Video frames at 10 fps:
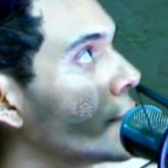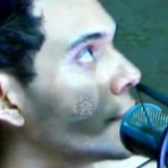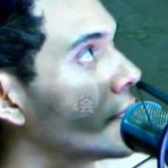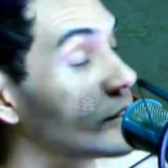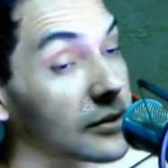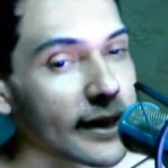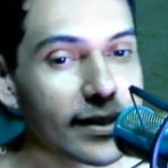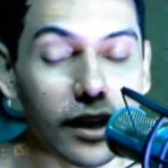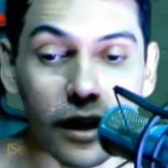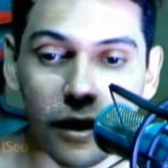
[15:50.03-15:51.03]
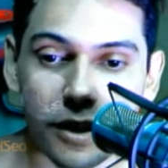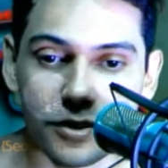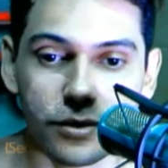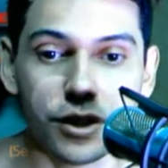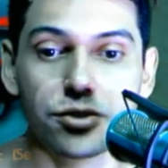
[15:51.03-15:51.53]
You need to get the
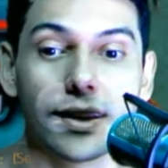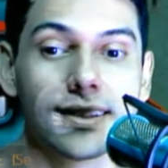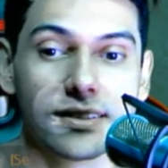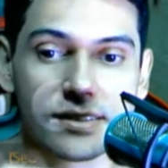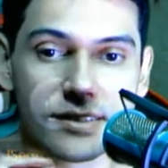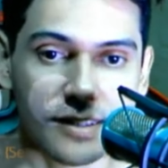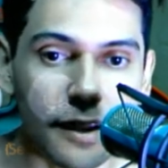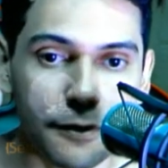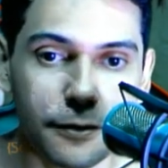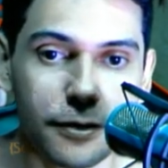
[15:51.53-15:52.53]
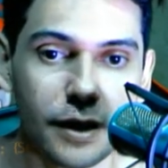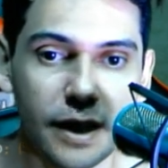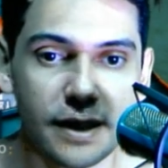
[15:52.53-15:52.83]
cards, you need to get the stuff,